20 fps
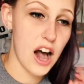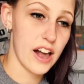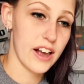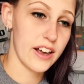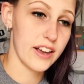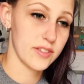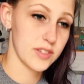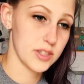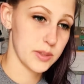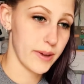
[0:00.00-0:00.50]
I
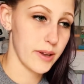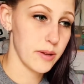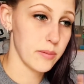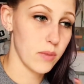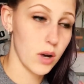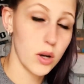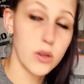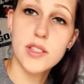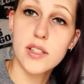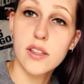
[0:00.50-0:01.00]
have spent
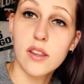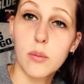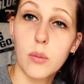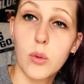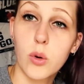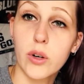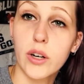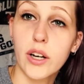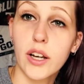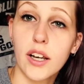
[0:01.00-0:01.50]
most of the
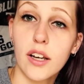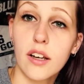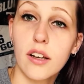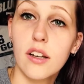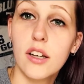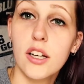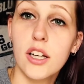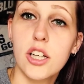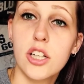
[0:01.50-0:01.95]
morning